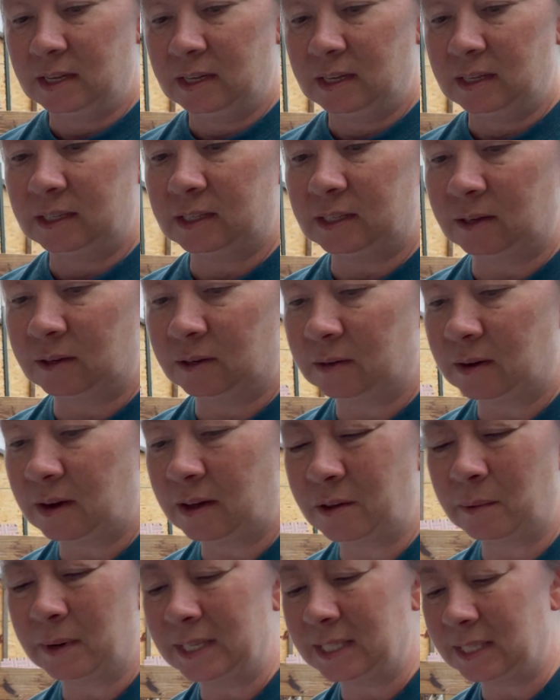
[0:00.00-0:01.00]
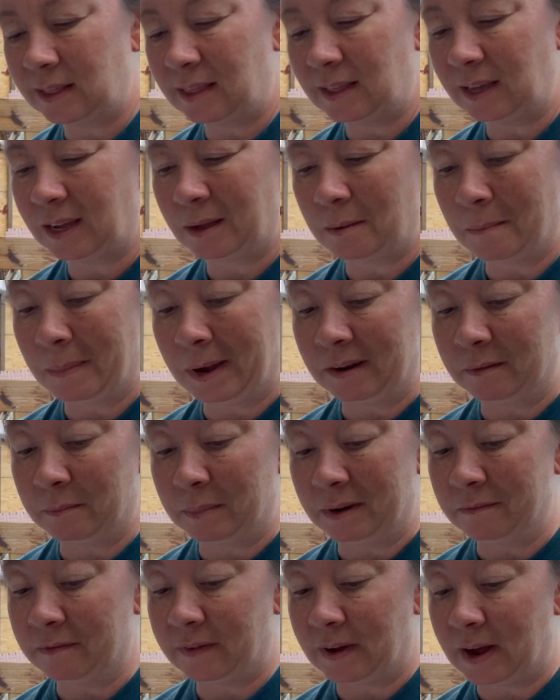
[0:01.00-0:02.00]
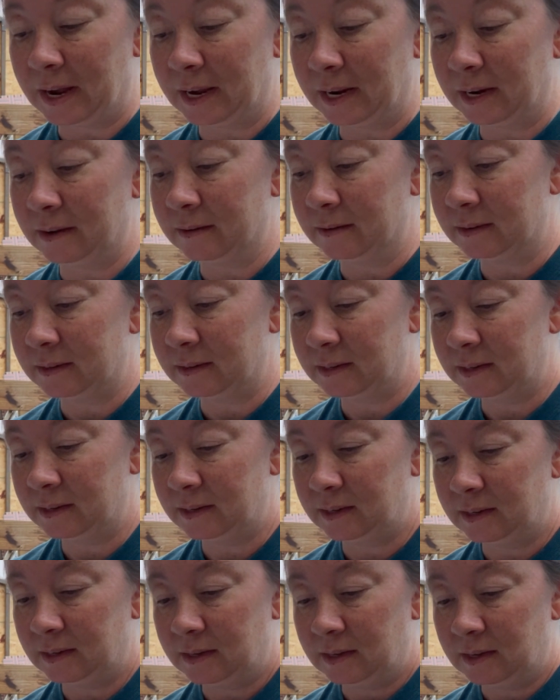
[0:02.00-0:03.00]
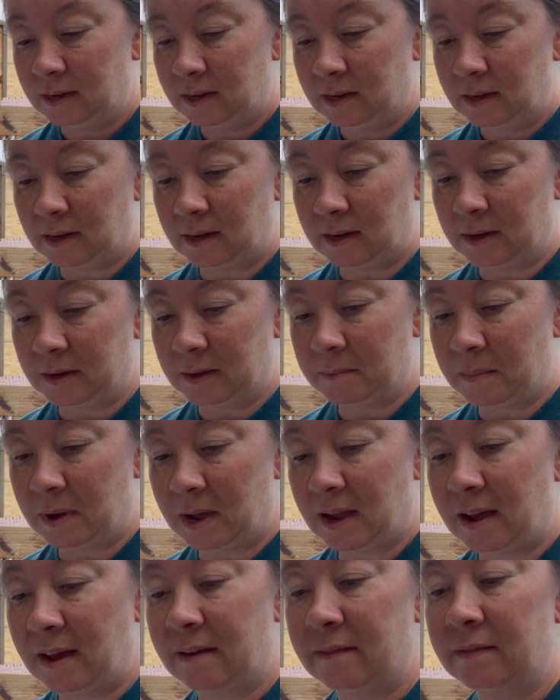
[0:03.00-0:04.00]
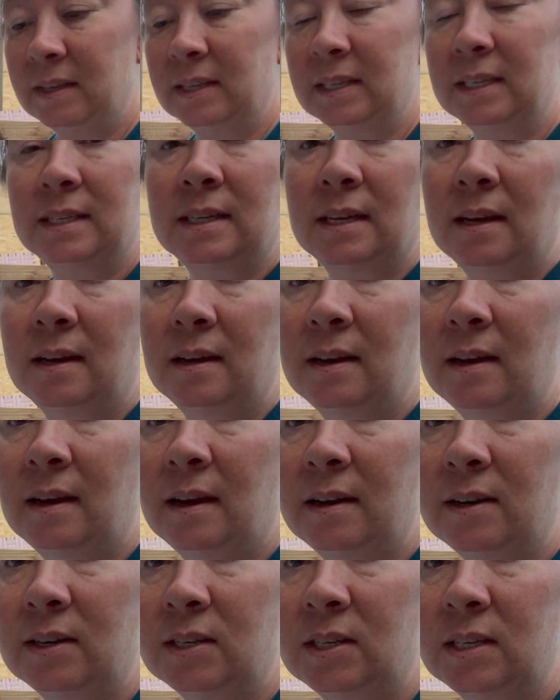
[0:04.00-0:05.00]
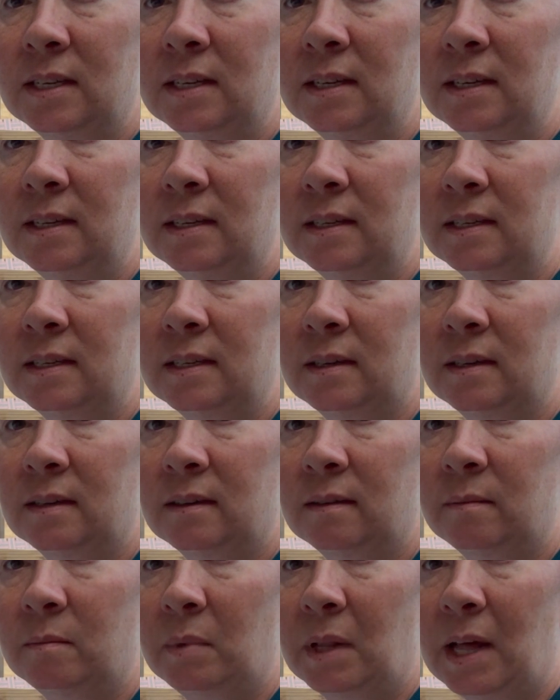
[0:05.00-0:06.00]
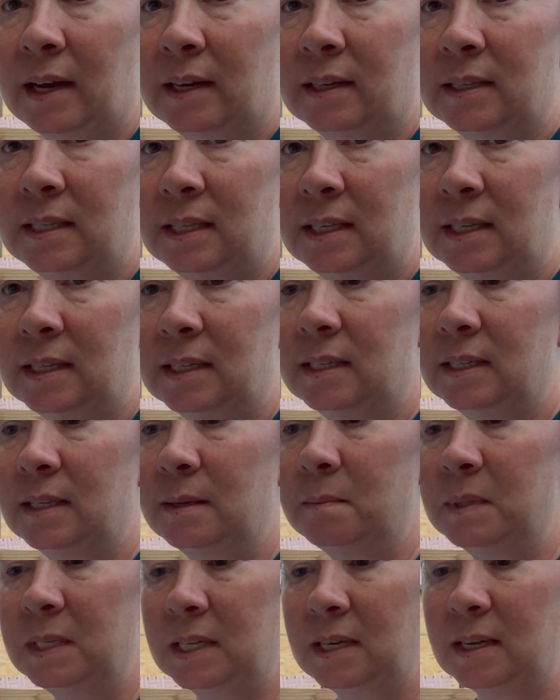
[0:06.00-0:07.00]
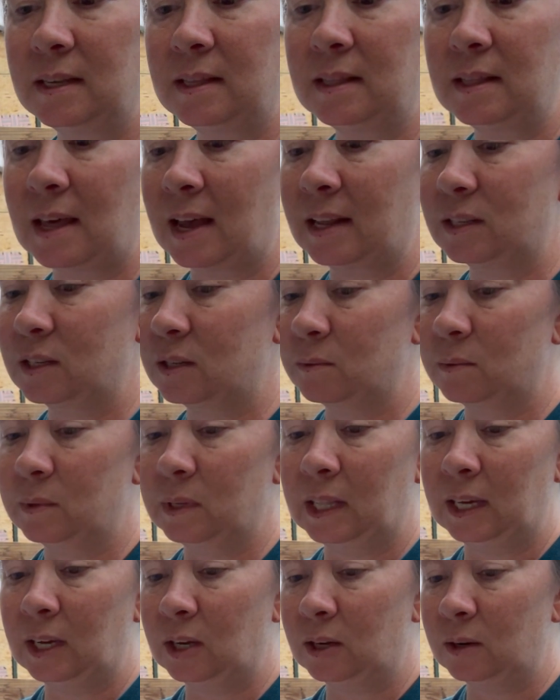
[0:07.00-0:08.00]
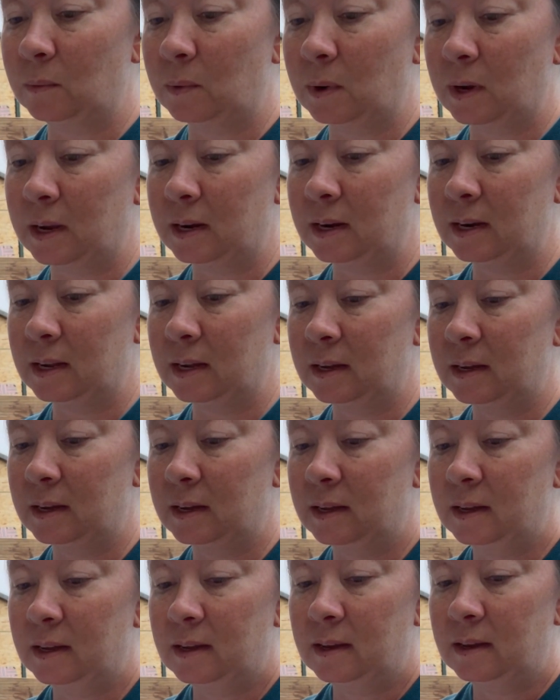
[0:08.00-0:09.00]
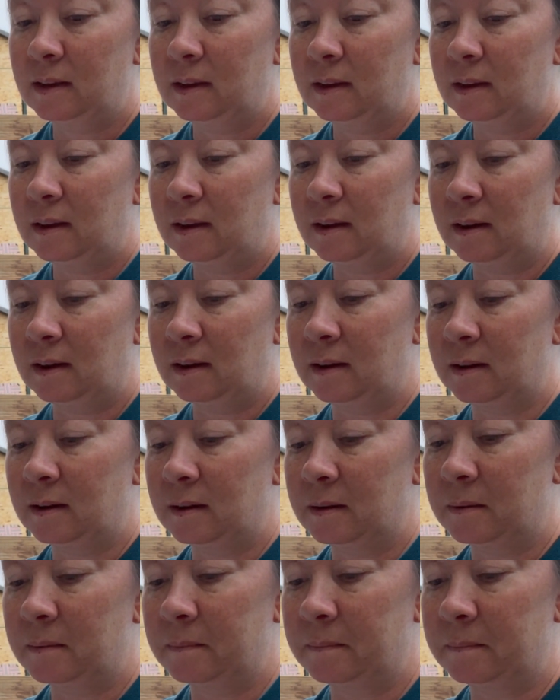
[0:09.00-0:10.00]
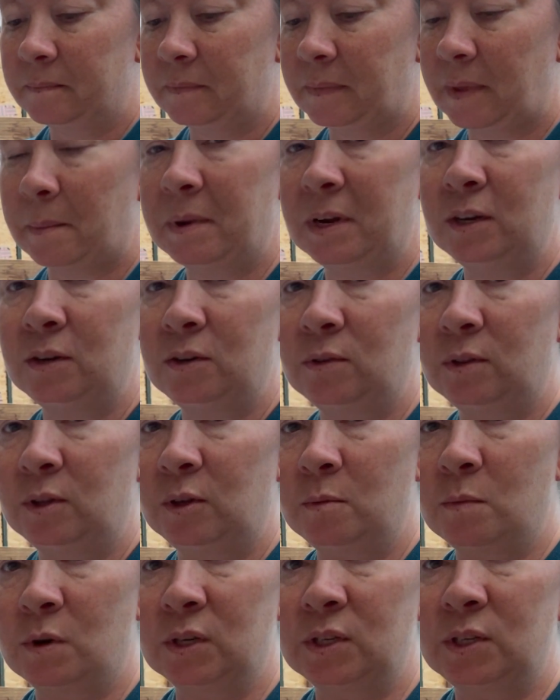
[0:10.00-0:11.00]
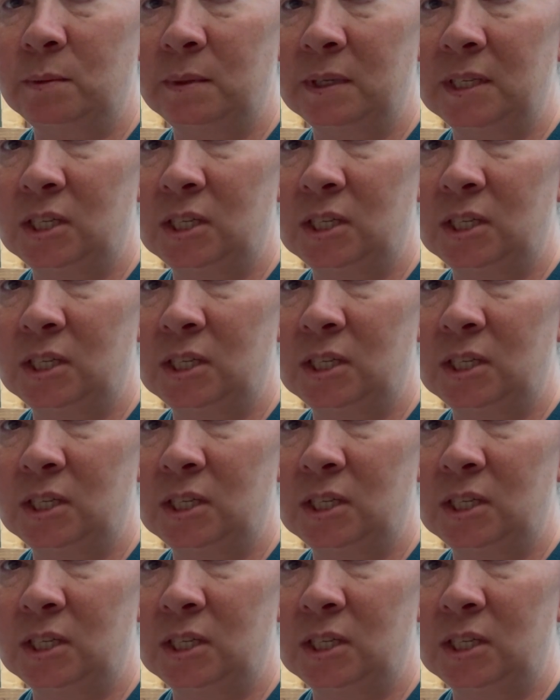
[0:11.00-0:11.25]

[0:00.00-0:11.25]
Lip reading: so otherwise I think it might have been fine. I have this Henderson's Black Seeded Simpson. That's a really good one. I'm gonna do a little more Swiss